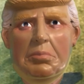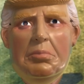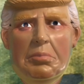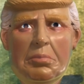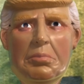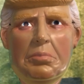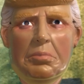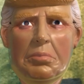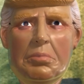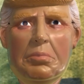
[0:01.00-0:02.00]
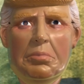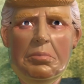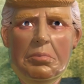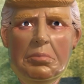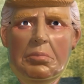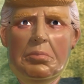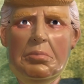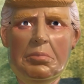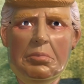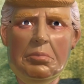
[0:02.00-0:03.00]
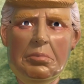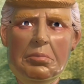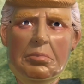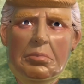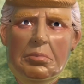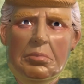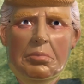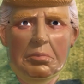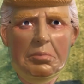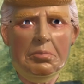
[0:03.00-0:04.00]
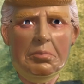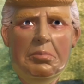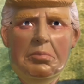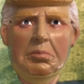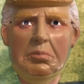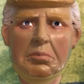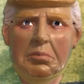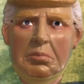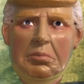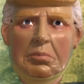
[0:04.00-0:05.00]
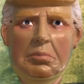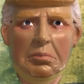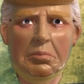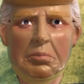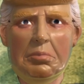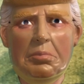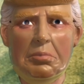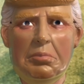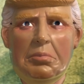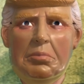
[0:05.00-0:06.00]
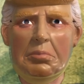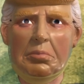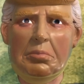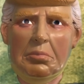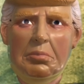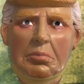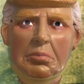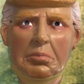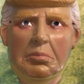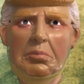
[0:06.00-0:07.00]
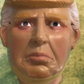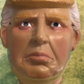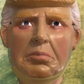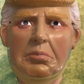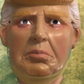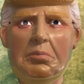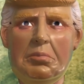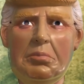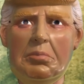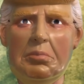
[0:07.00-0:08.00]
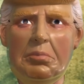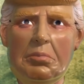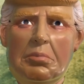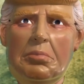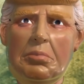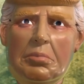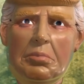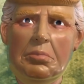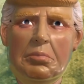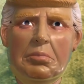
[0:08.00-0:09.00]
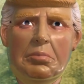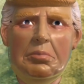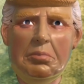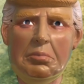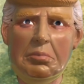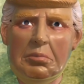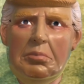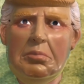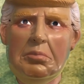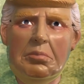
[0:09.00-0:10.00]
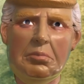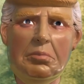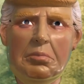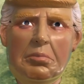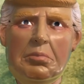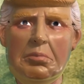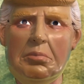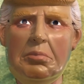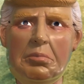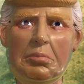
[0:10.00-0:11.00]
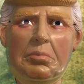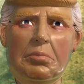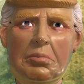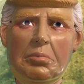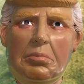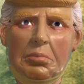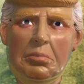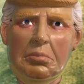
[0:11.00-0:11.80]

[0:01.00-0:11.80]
Everything bad that happens to America, it's Obama's fault. It's all Obama's fault. That testing for the virus, that's his fault. He set up a whole bunch of regulations,